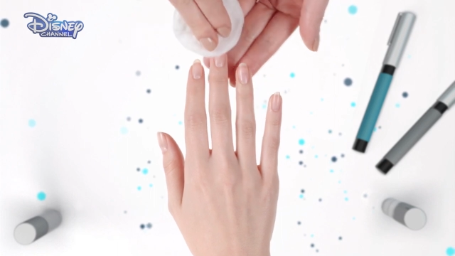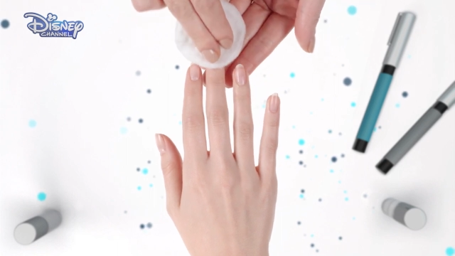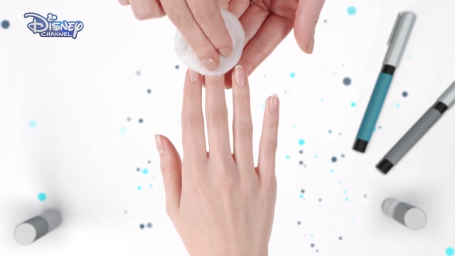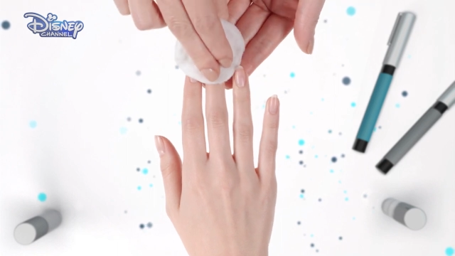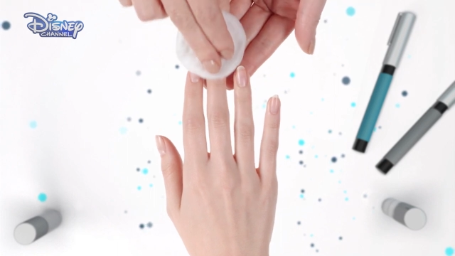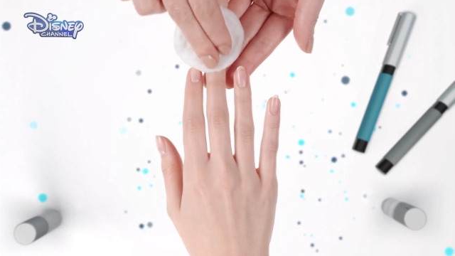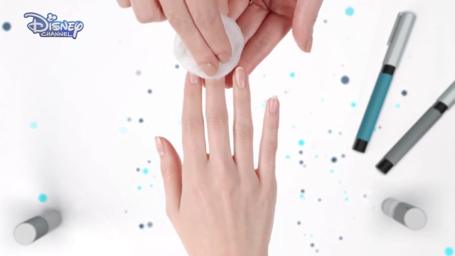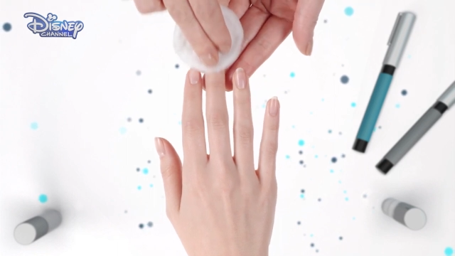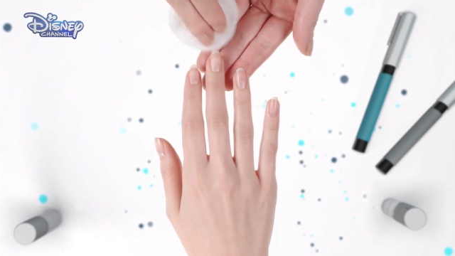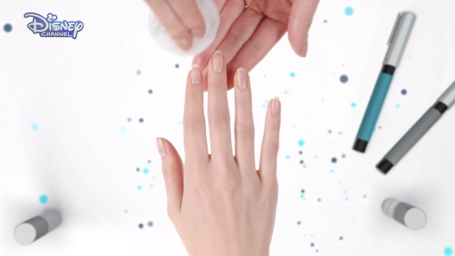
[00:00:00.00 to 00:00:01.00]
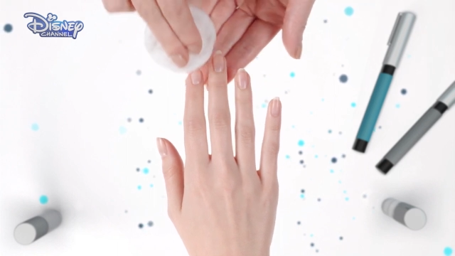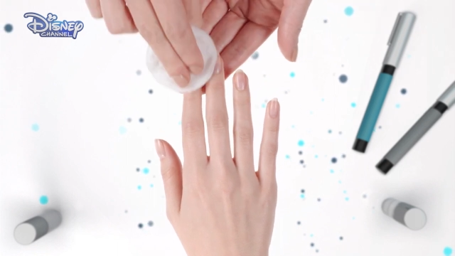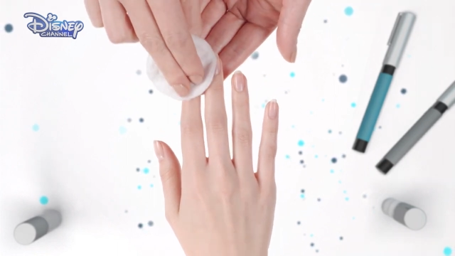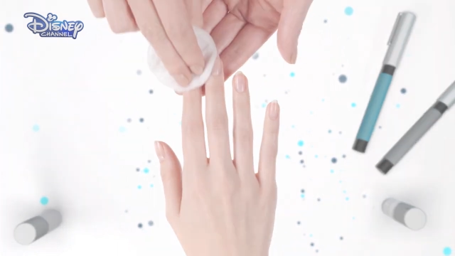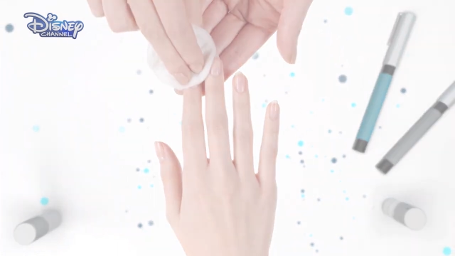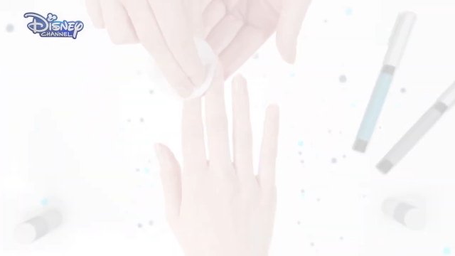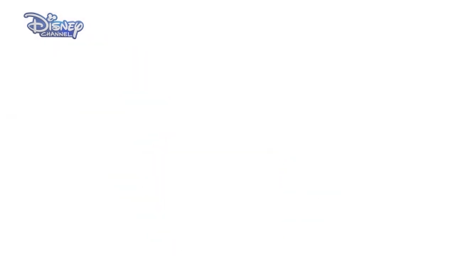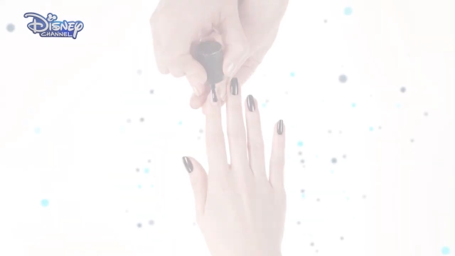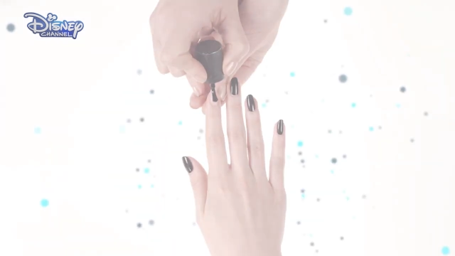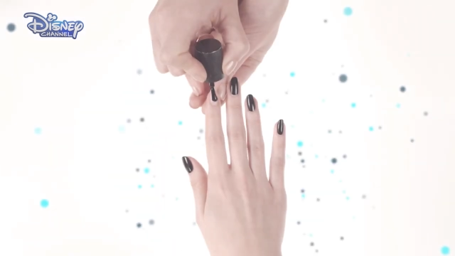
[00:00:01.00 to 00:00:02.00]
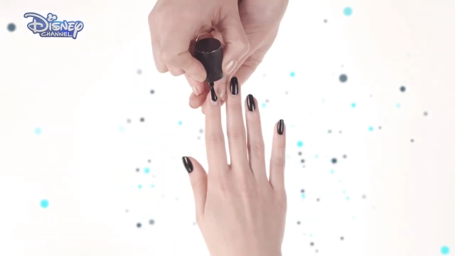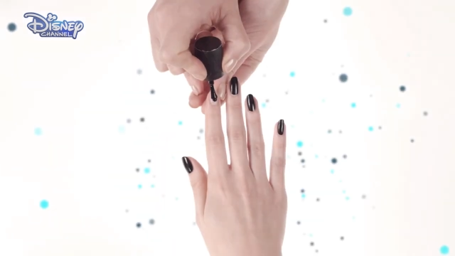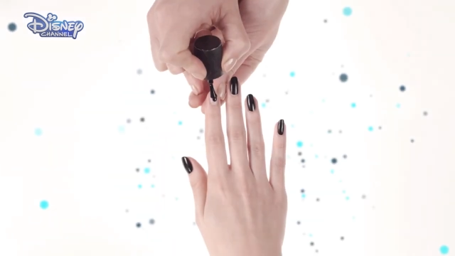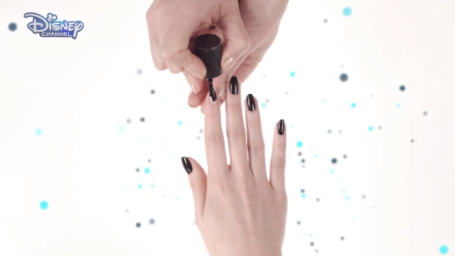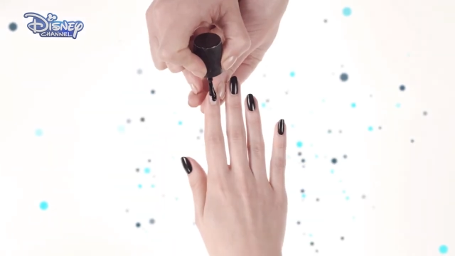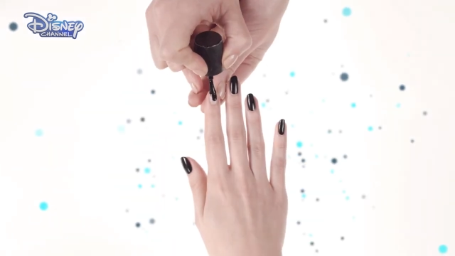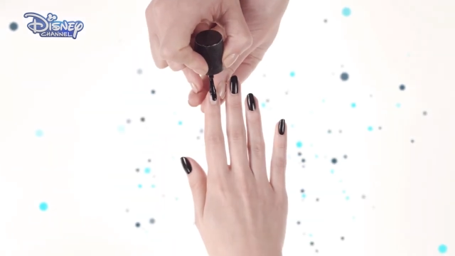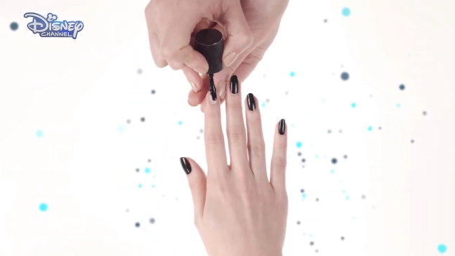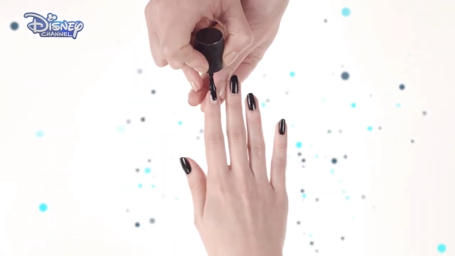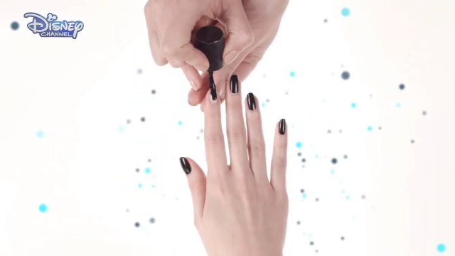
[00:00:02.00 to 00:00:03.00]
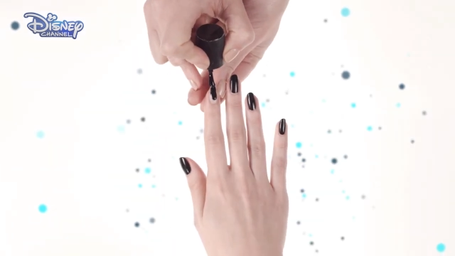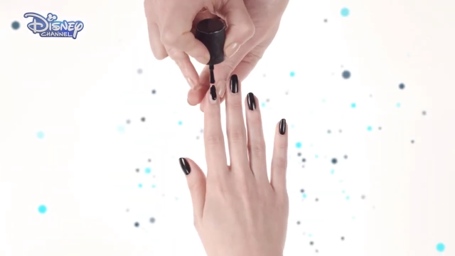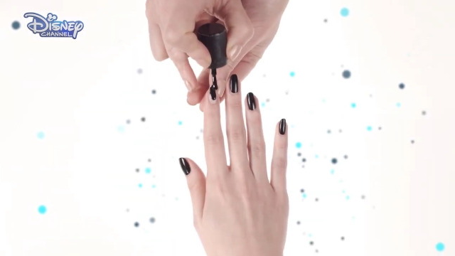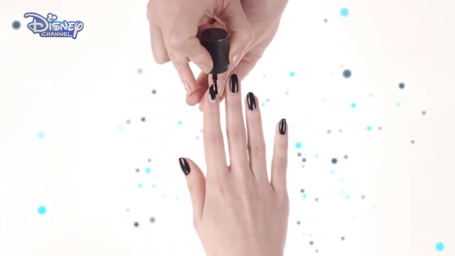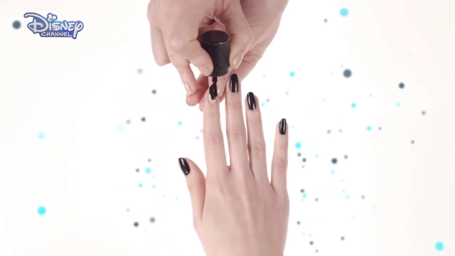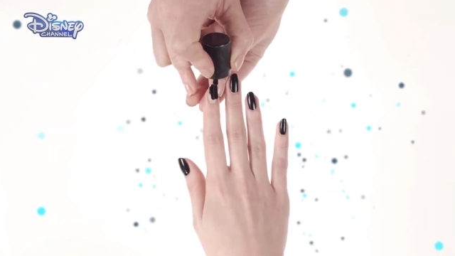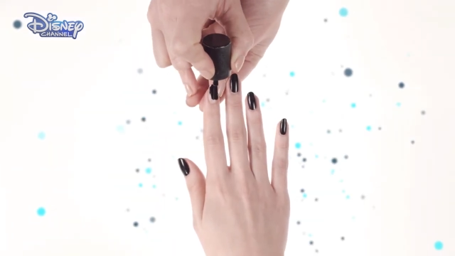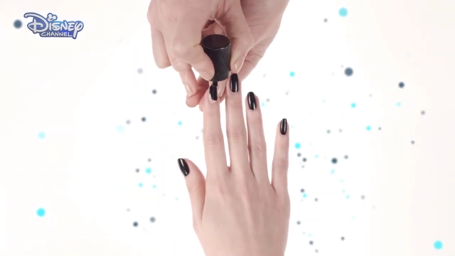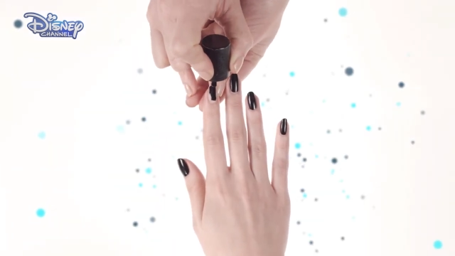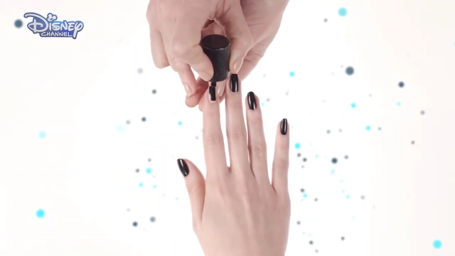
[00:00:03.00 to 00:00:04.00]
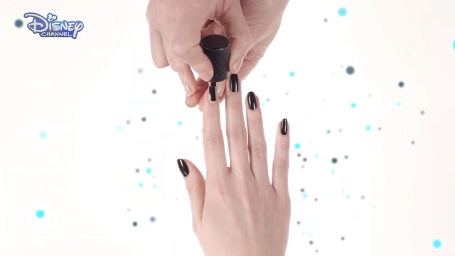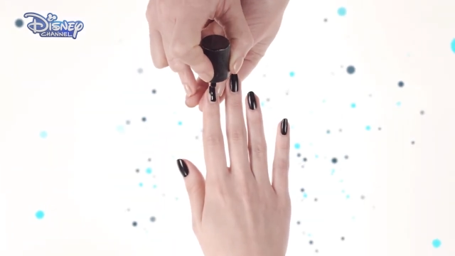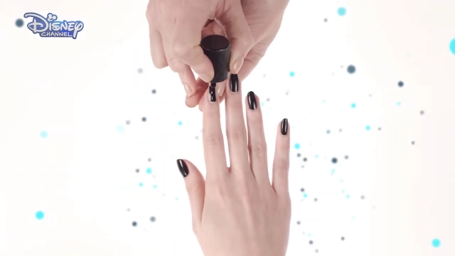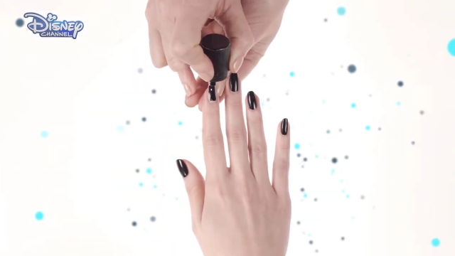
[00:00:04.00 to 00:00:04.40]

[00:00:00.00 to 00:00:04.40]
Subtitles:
(no speaker visible)